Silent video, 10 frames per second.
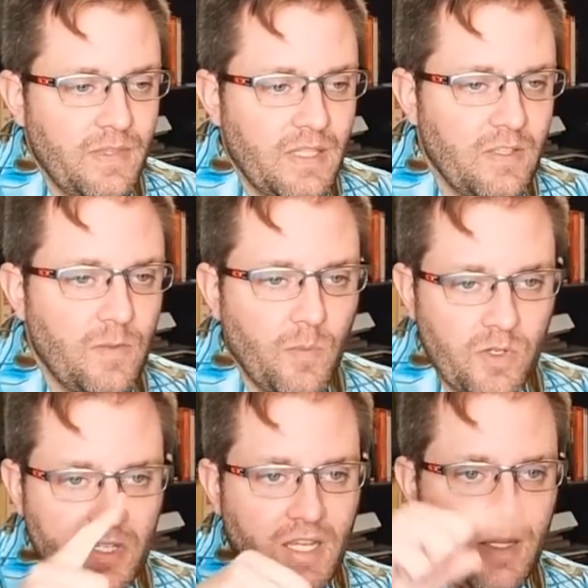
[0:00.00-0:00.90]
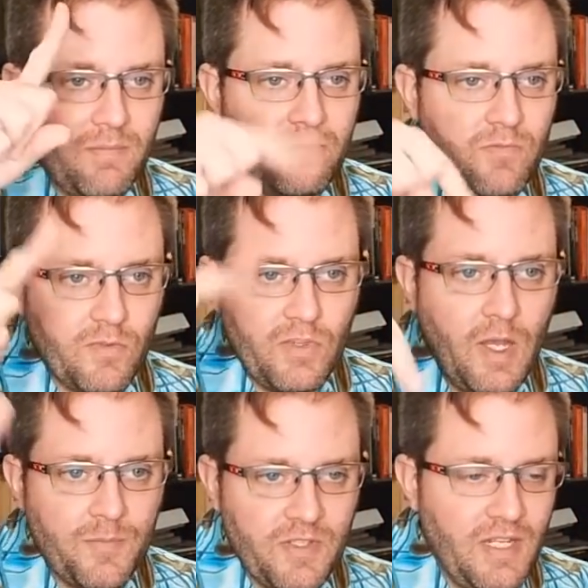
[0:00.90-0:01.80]
gives you more time for the
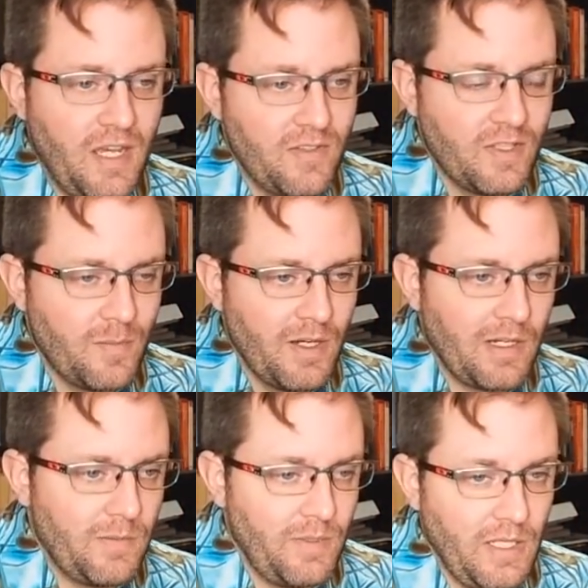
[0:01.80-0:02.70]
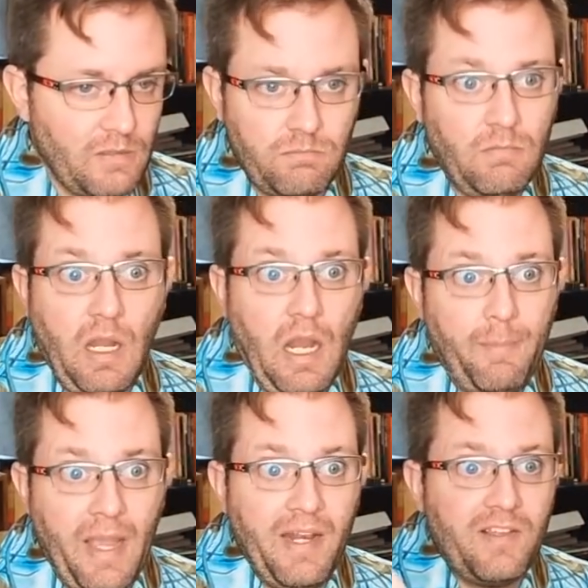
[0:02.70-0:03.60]
ups and downs of the market to be like, ah,
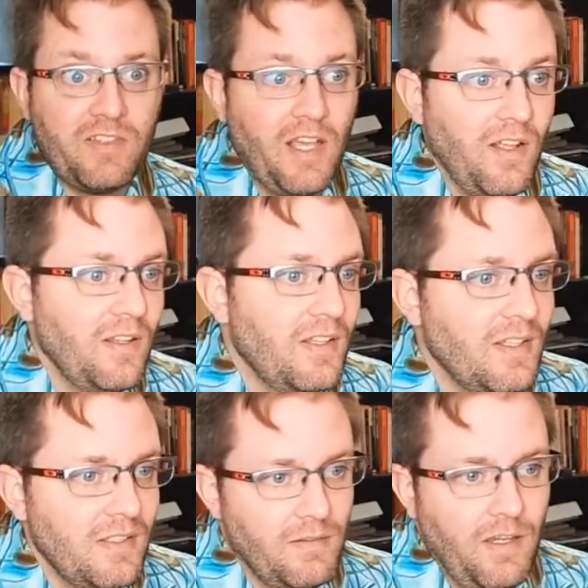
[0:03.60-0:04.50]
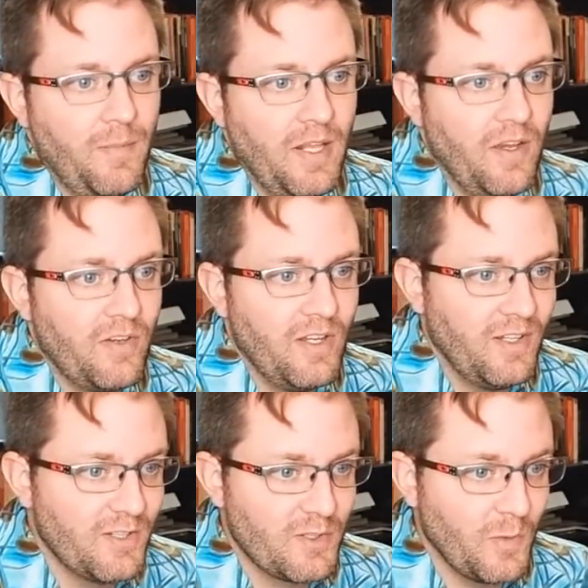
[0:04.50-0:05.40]
panic sell. Oh, I made a hundred
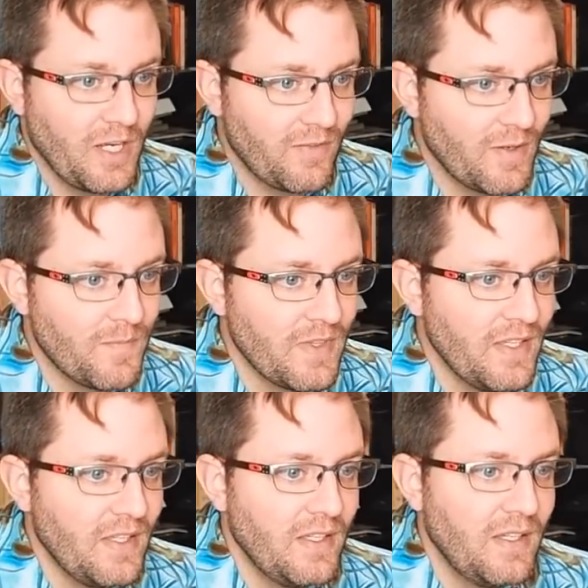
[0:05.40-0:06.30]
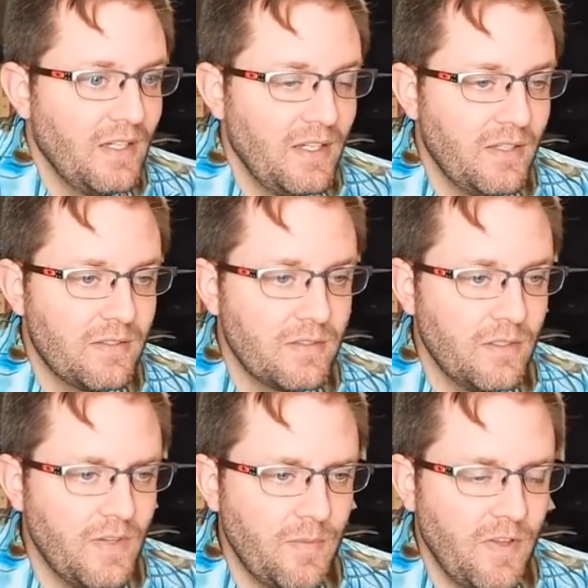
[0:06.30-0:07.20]
dollars or whatever. Uh,
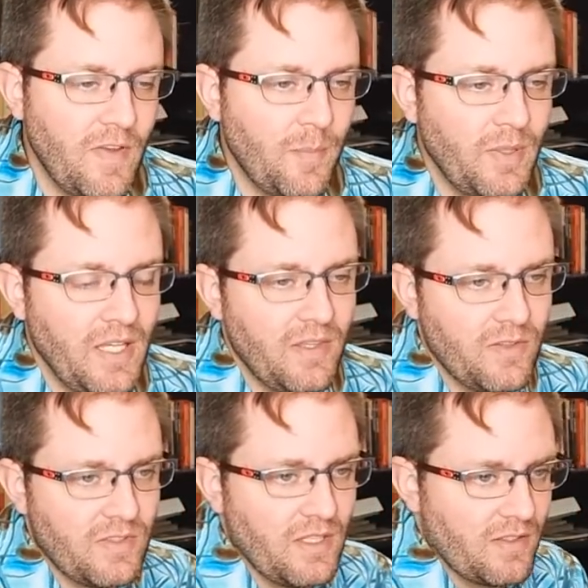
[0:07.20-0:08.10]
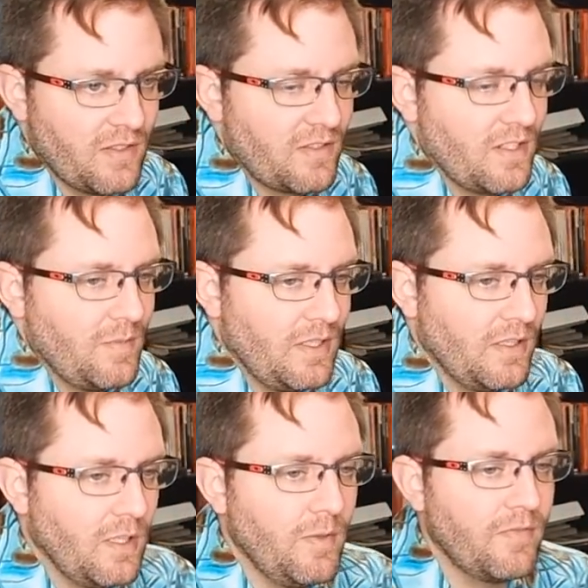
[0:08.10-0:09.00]
so if I if I play those things, it's going to be
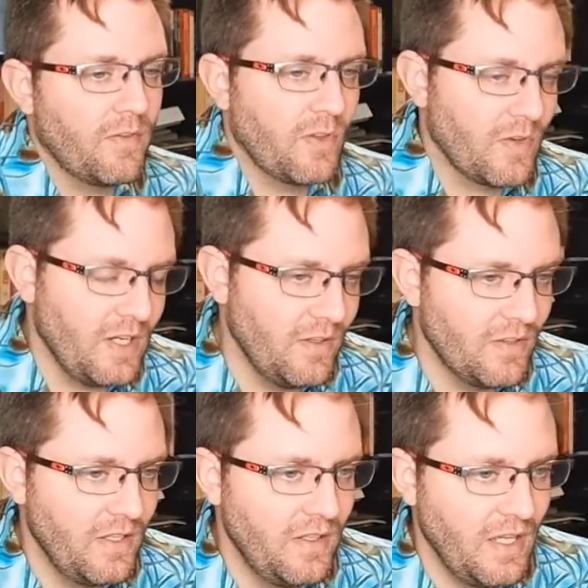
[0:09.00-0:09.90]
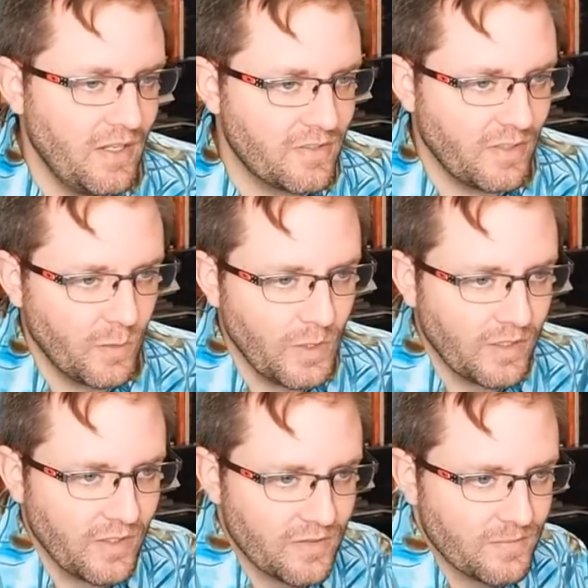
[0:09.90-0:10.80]
a little bit further out and not necessarily
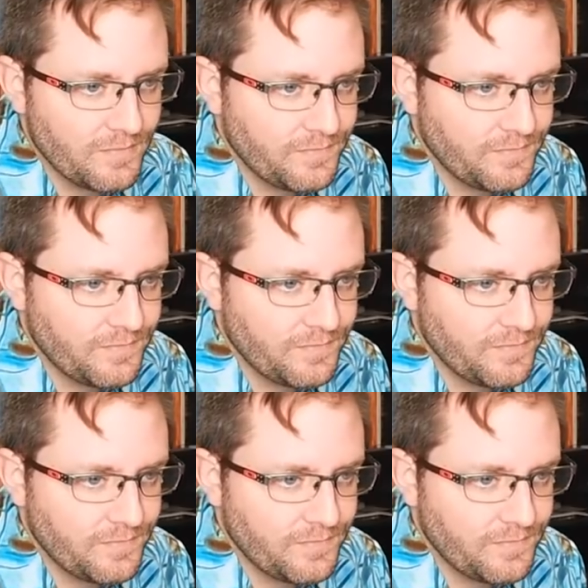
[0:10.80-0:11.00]
weeklies.